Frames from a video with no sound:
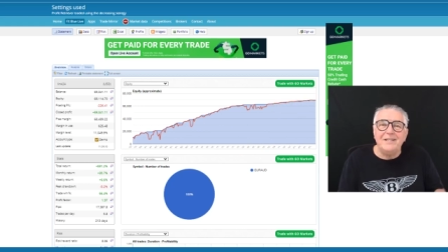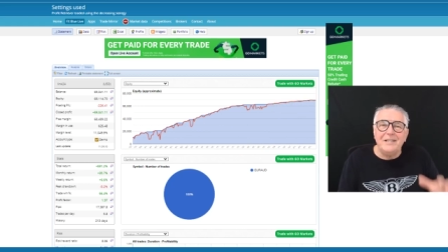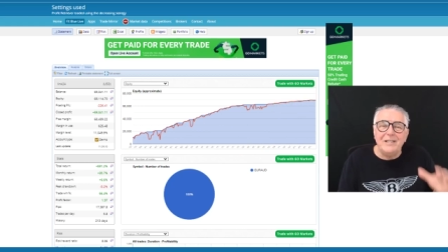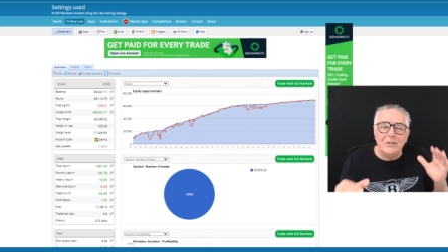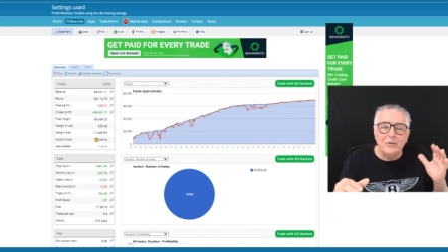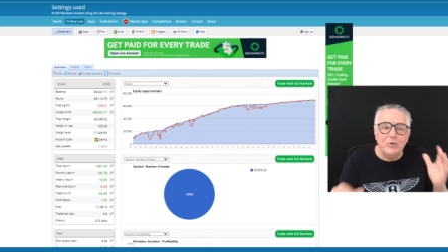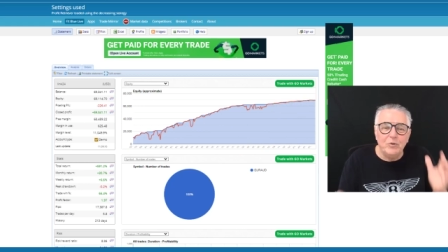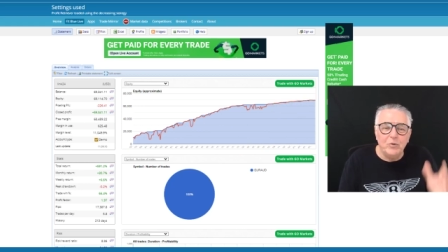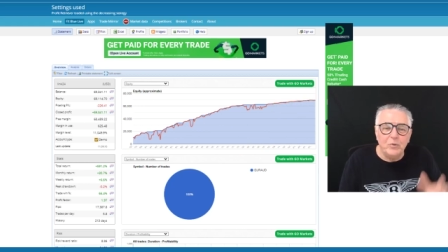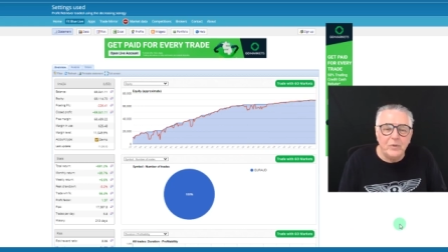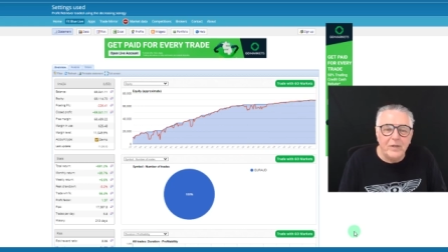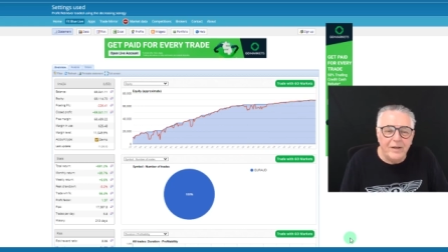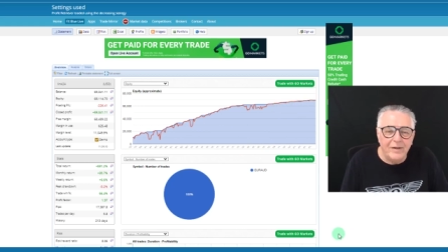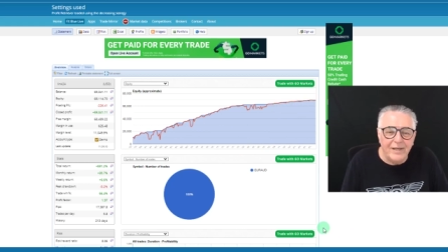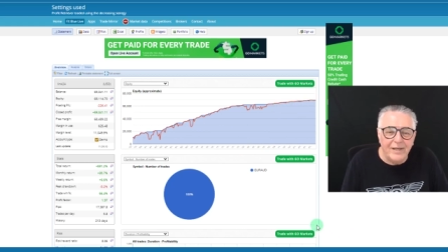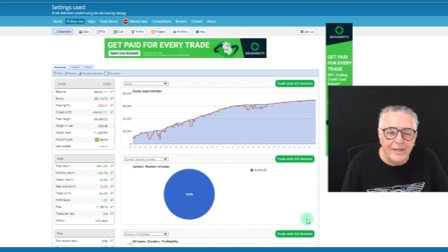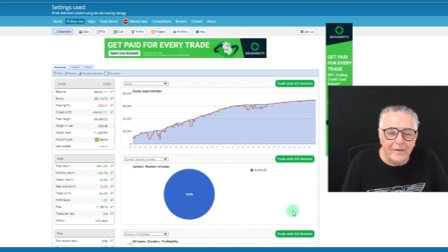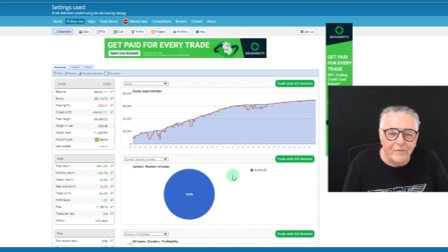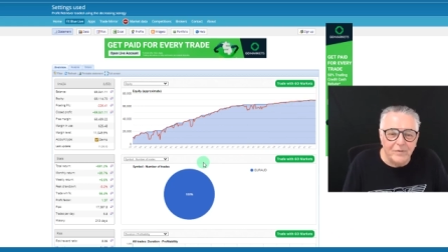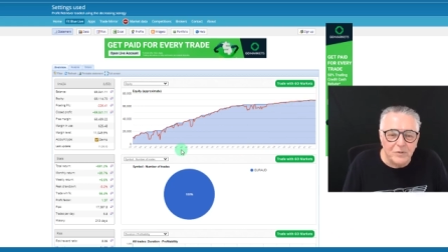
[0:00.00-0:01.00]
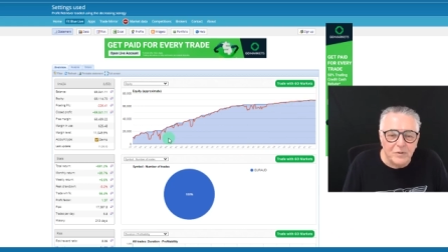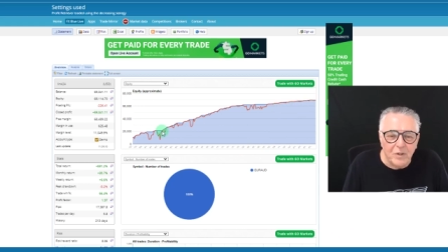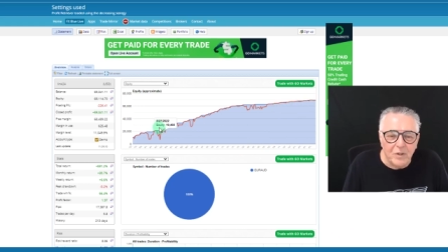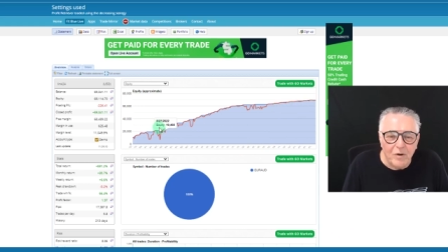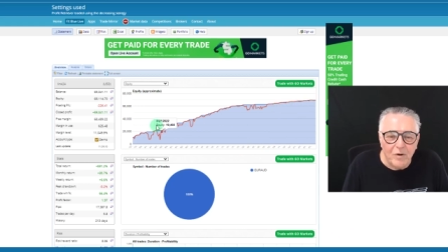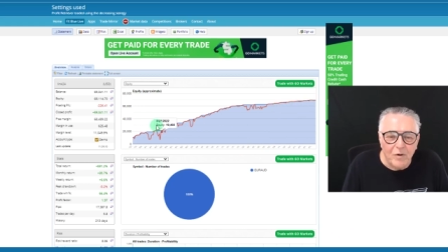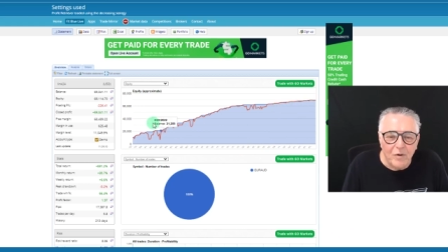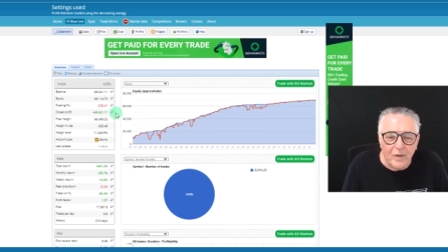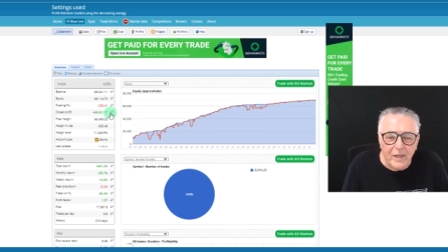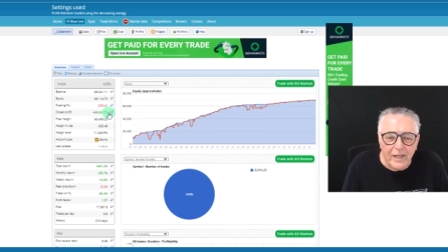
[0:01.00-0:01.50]
the drawdown levels
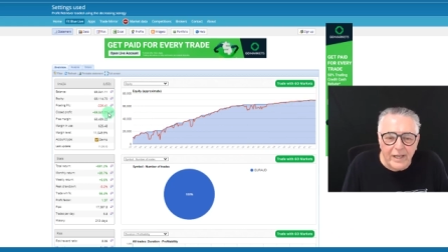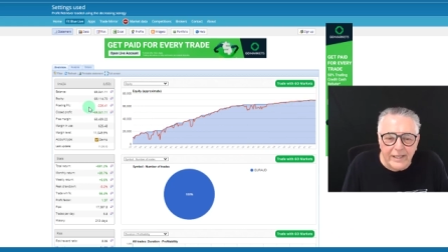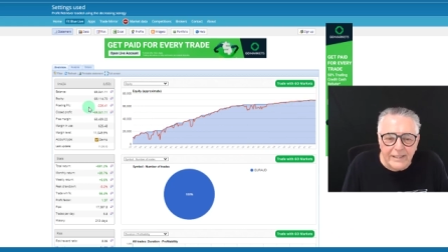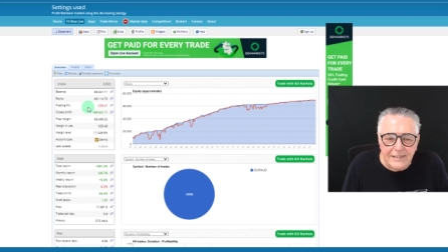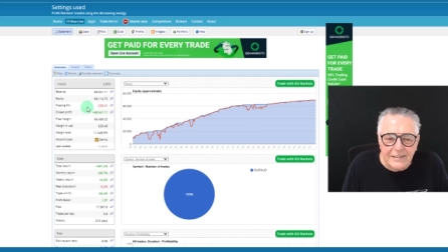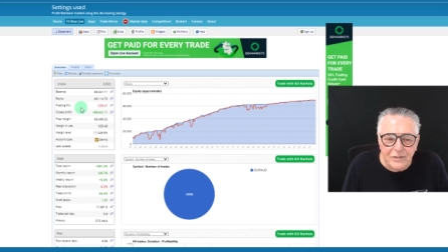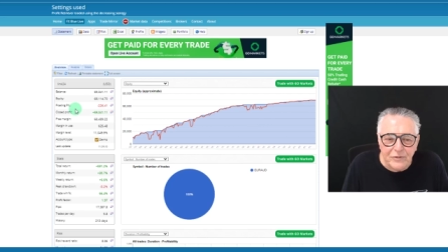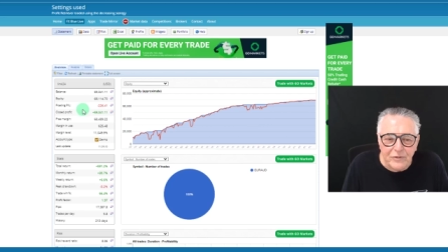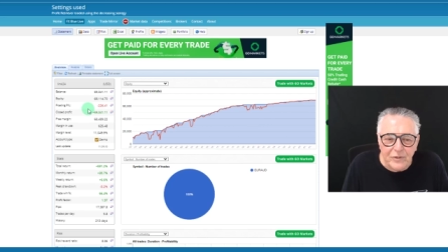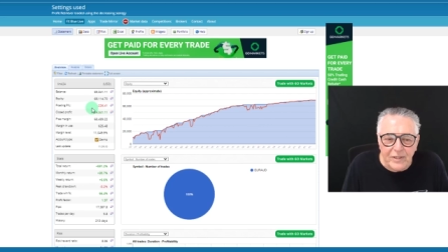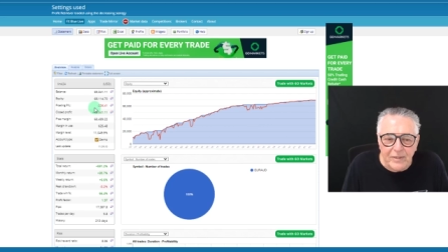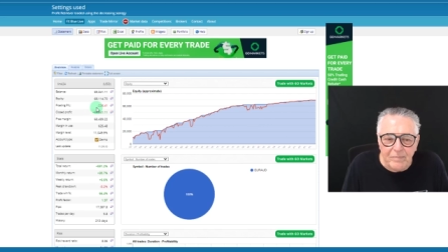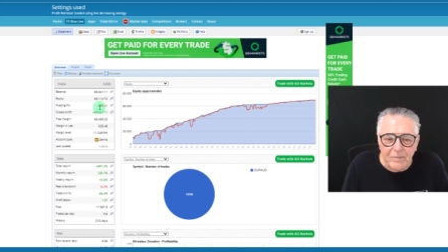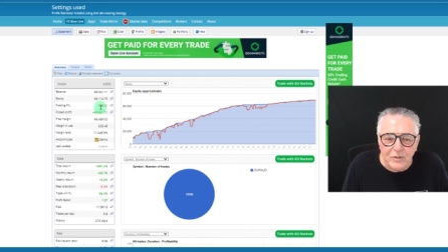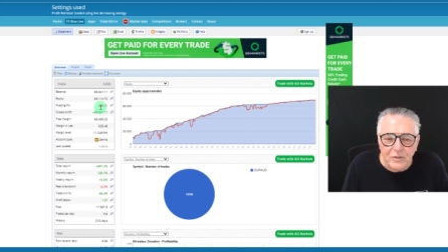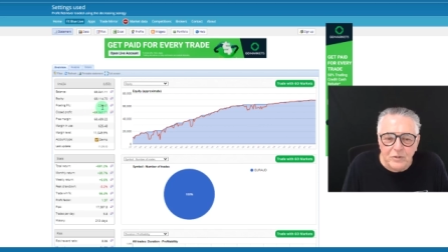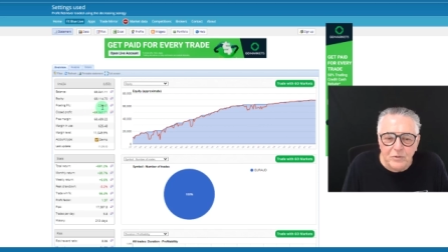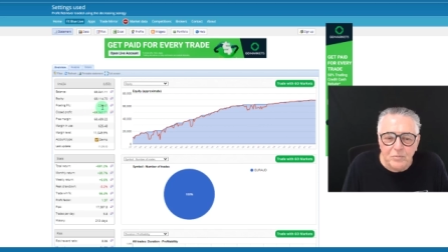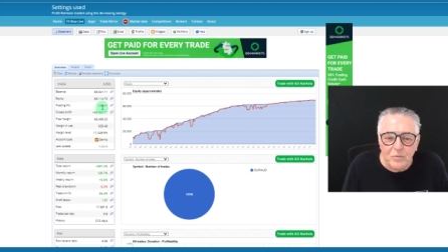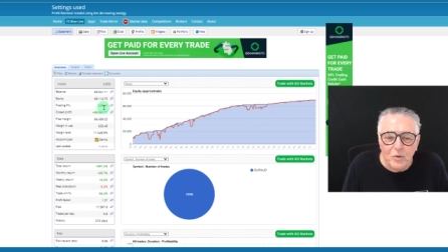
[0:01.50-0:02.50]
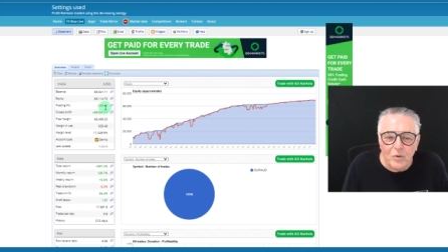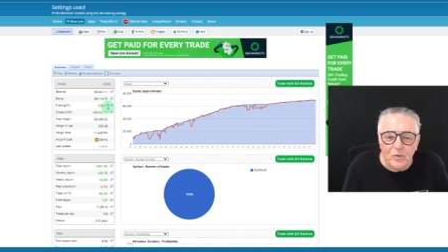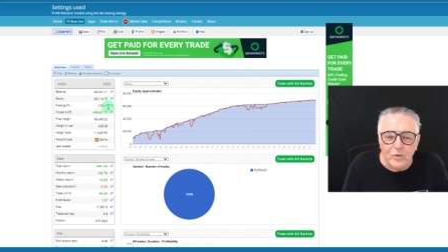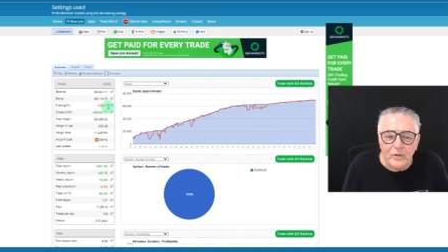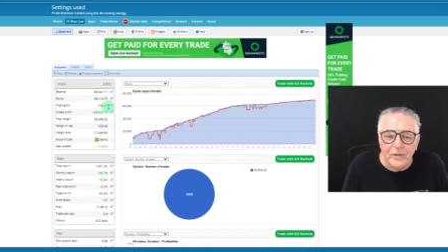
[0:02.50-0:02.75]
are extremely small.